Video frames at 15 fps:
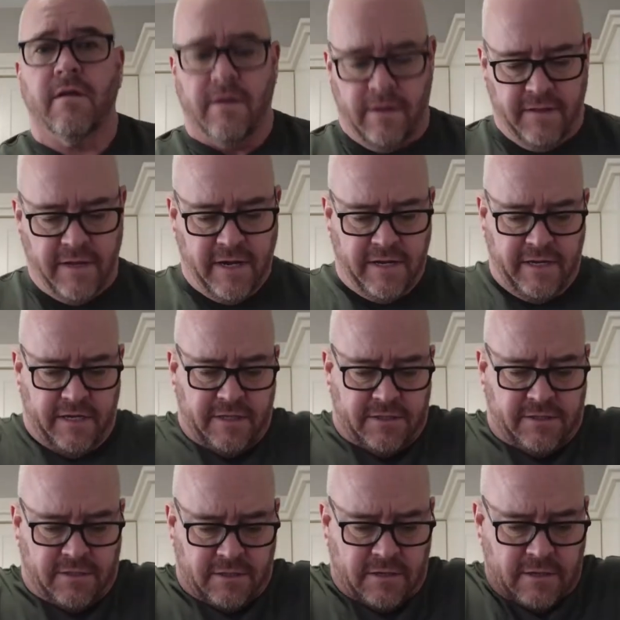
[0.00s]
And the idea is
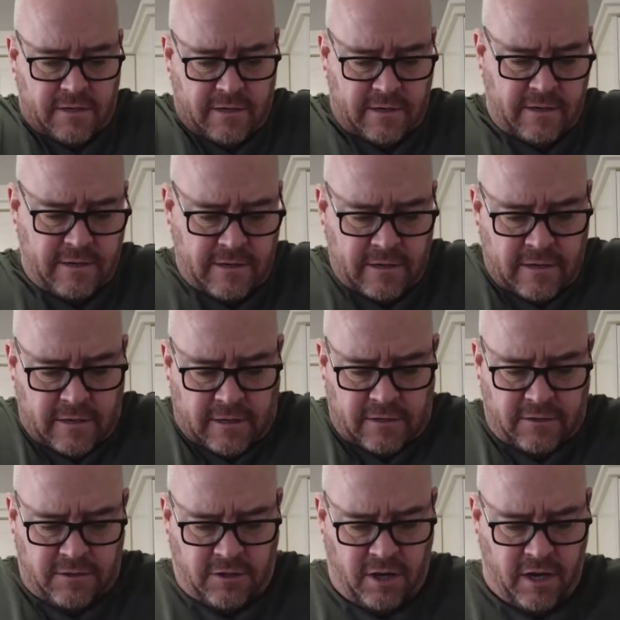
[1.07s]
to
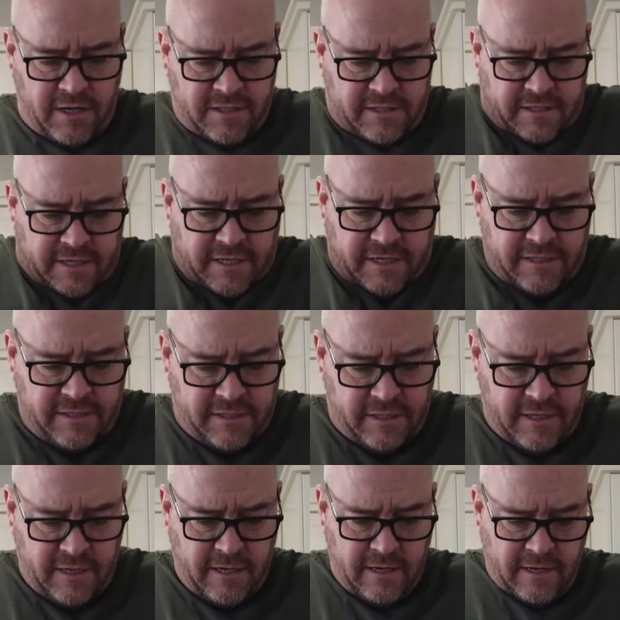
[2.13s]
toss these,
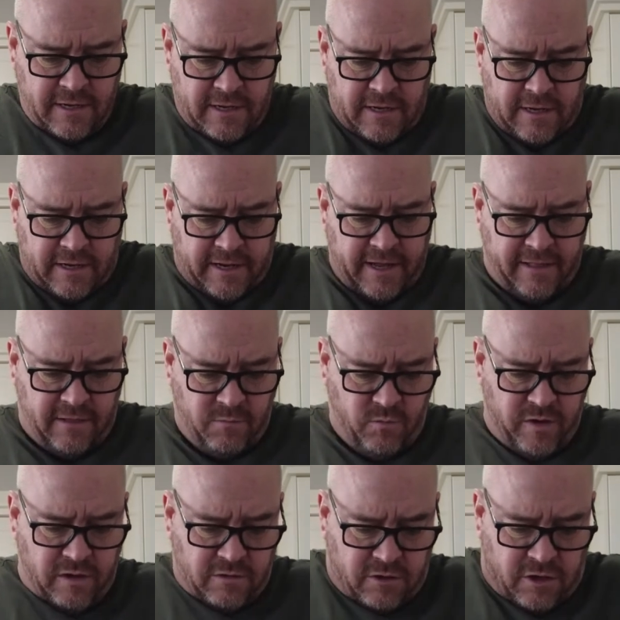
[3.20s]
get them
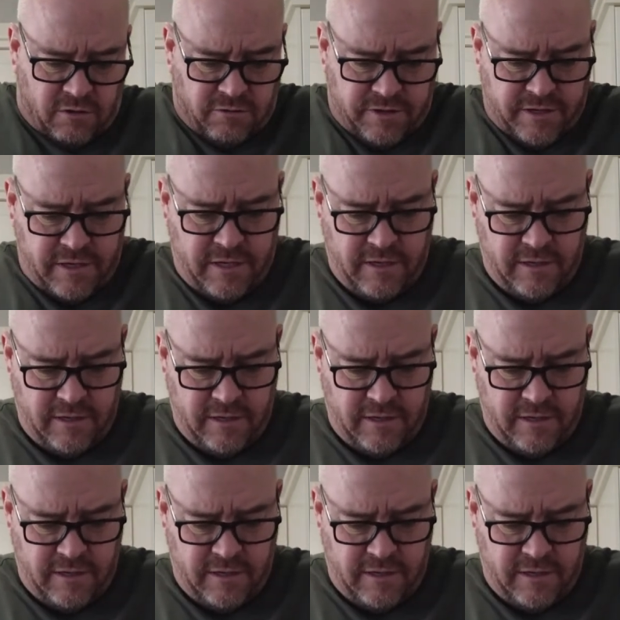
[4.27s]
well coated.